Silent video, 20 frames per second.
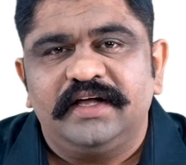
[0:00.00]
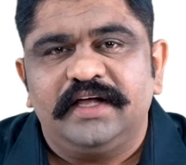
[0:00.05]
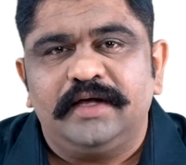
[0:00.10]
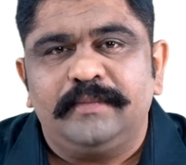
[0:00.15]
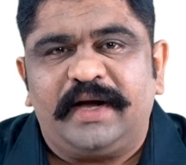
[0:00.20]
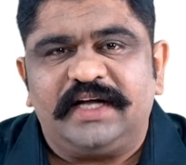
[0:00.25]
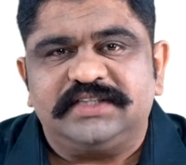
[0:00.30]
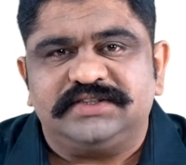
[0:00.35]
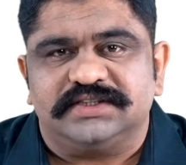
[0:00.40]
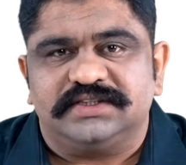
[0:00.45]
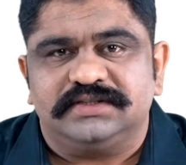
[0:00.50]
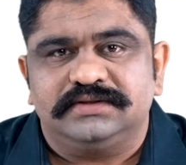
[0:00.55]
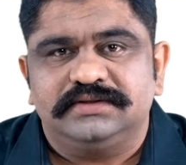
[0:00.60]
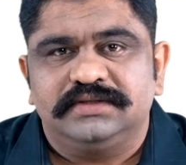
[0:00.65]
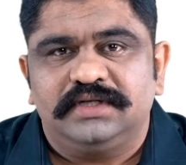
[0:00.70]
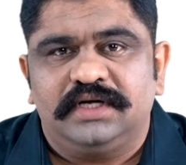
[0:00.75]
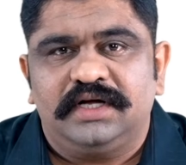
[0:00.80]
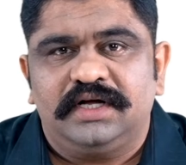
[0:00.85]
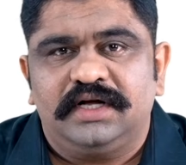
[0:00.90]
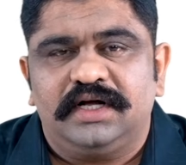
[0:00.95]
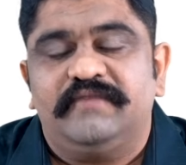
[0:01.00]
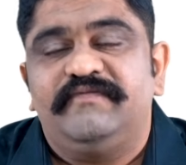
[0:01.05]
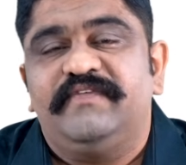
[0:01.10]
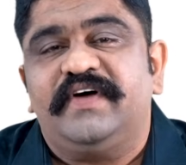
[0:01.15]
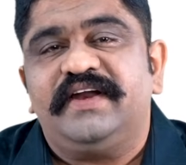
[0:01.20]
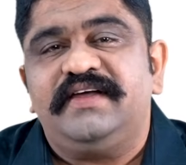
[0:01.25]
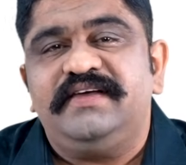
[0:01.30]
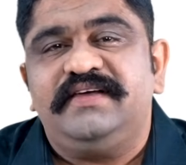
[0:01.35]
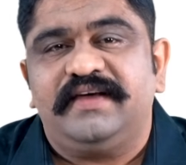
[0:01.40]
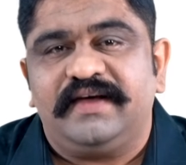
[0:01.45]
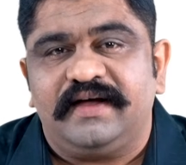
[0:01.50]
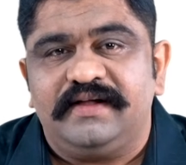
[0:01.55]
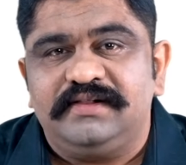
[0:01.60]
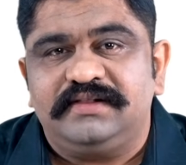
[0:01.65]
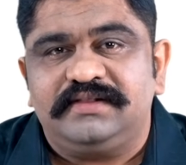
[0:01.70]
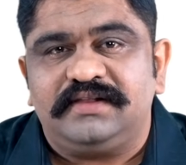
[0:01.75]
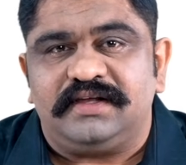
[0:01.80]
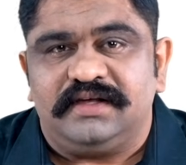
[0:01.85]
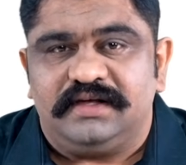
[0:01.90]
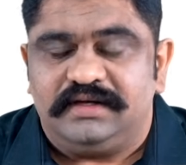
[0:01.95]
Imagine a very
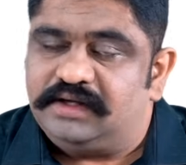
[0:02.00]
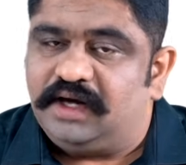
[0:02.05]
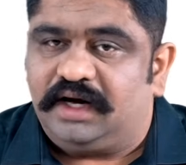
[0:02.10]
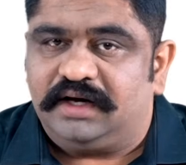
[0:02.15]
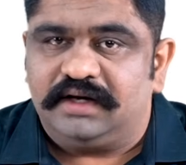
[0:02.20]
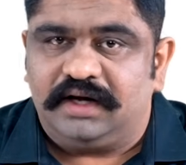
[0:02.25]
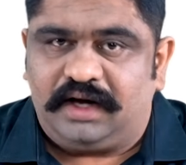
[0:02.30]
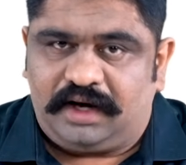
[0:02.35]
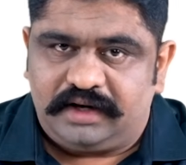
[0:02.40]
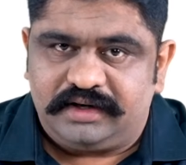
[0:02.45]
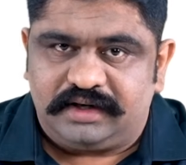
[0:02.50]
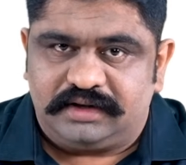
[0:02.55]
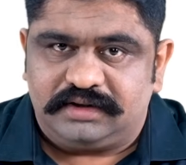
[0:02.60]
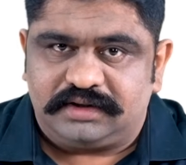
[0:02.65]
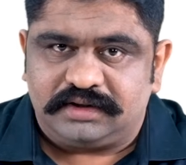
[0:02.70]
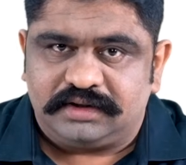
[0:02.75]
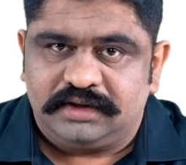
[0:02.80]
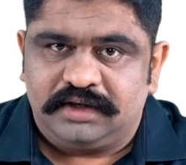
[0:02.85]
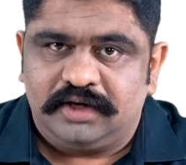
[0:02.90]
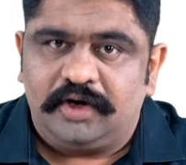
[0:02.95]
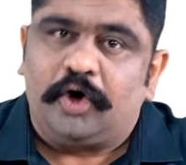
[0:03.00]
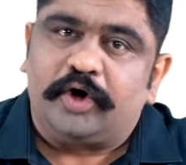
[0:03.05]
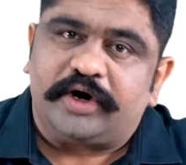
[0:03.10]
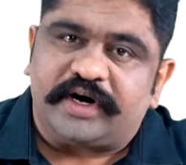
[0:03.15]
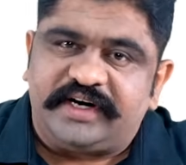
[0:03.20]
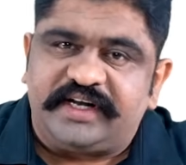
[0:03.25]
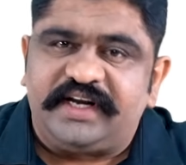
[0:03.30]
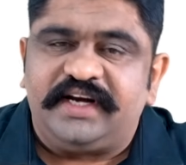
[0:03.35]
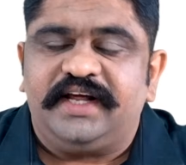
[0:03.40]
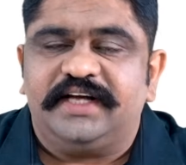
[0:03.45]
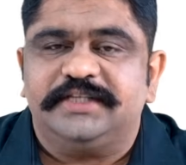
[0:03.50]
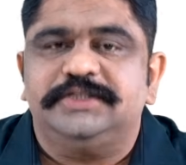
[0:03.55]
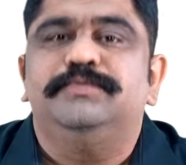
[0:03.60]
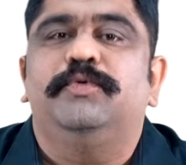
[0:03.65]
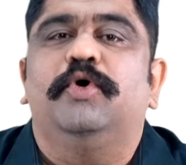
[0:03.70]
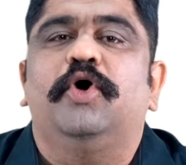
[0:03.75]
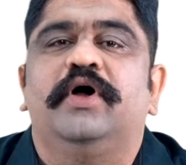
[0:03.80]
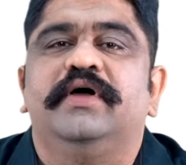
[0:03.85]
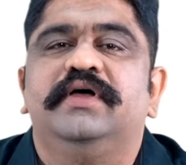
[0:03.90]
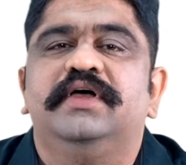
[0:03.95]
healthy young adult or a teenage
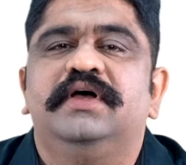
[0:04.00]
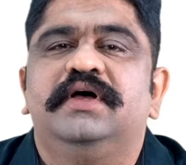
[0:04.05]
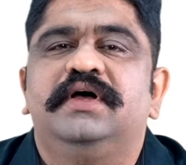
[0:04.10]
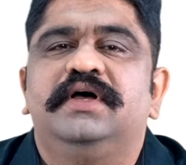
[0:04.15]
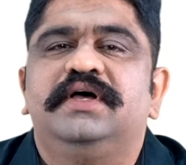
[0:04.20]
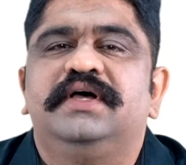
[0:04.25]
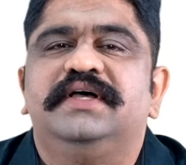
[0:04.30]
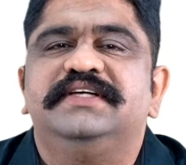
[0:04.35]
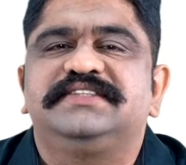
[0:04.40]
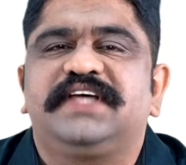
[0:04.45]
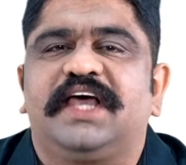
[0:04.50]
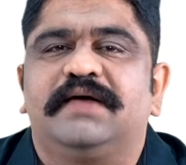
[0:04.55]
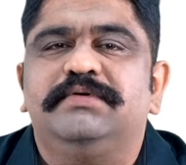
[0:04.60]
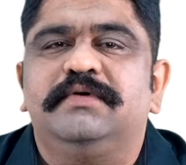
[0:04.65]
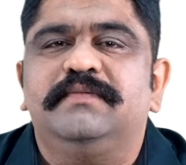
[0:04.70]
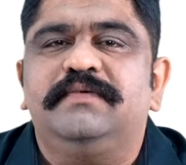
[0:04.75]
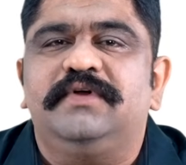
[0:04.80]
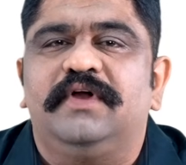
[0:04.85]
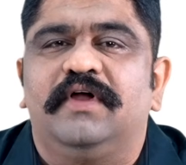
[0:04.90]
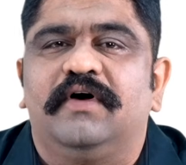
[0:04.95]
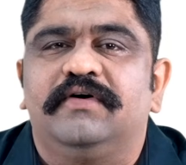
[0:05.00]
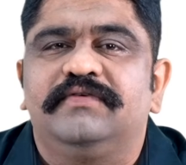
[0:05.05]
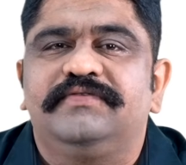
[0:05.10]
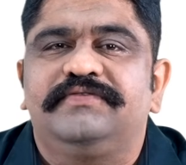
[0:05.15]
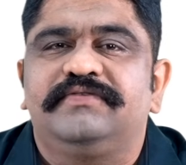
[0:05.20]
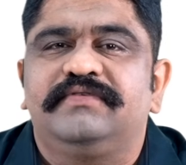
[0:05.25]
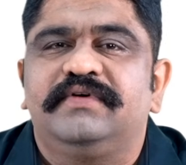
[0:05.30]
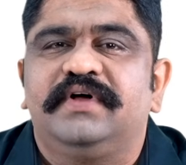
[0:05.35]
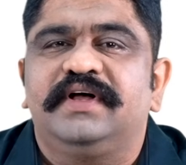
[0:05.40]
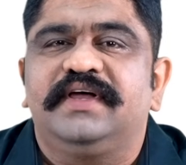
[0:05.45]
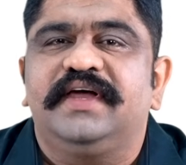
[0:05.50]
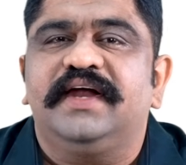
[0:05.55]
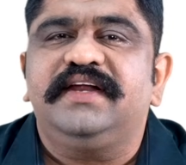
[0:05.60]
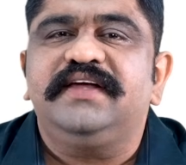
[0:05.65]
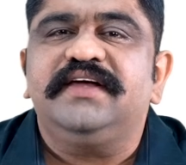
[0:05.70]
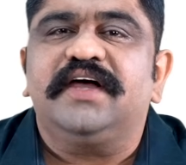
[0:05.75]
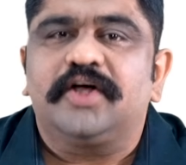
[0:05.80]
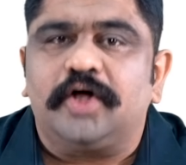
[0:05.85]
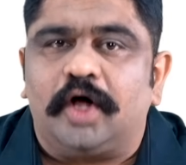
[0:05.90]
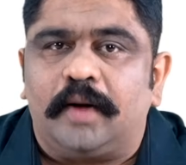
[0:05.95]
boy is capable of
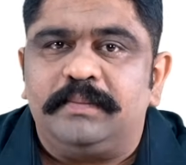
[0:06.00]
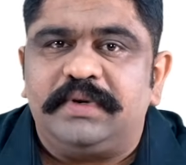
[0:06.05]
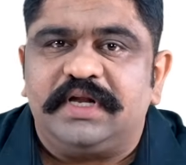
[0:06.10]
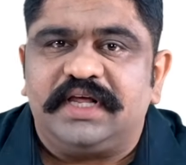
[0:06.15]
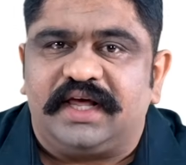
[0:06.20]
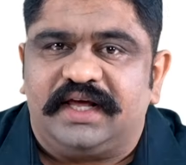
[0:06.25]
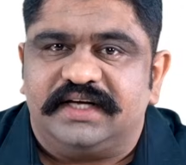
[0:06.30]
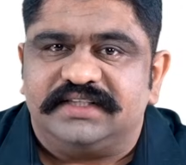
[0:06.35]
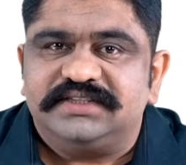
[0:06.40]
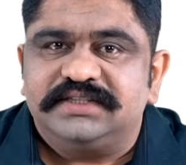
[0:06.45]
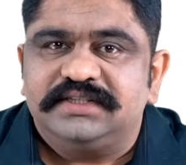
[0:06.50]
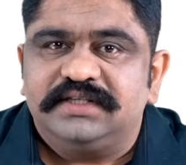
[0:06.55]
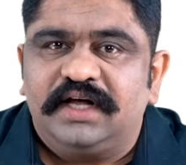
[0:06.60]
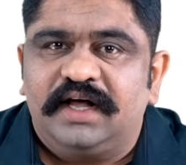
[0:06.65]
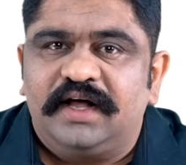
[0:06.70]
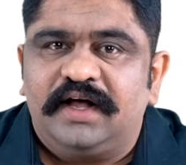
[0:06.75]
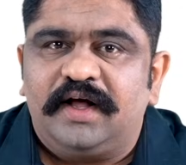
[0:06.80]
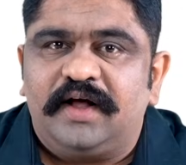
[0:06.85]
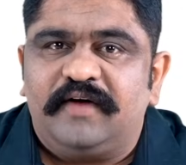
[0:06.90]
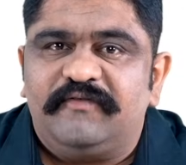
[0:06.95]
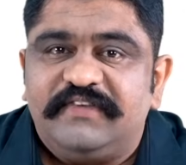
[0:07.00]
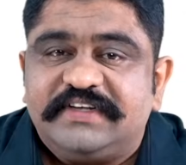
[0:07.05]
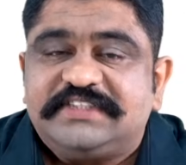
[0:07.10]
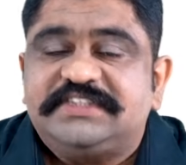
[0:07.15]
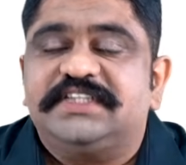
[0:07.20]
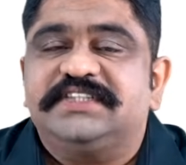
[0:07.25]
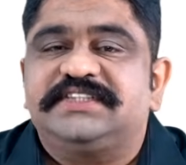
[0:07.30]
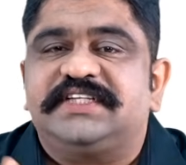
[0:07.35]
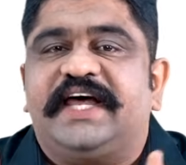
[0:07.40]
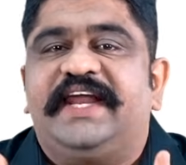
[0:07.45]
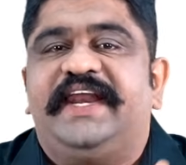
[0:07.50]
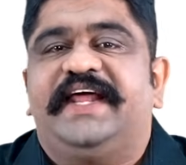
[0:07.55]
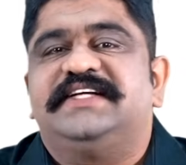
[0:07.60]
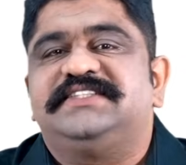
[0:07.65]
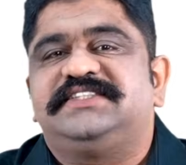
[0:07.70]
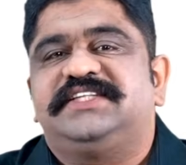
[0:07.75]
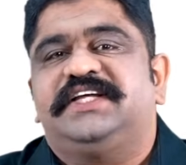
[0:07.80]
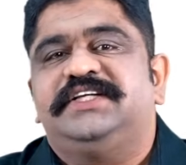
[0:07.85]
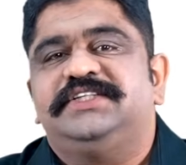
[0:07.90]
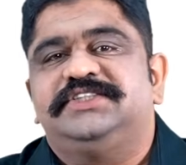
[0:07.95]
getting a complication which is an
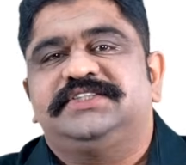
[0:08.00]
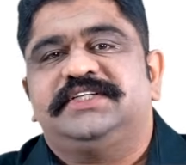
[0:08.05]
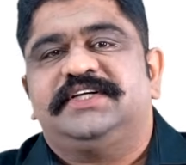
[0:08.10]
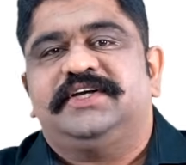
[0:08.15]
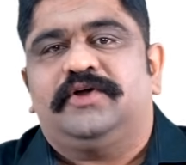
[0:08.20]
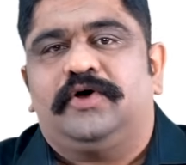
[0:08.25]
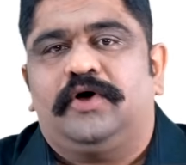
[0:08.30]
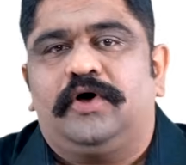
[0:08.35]
extension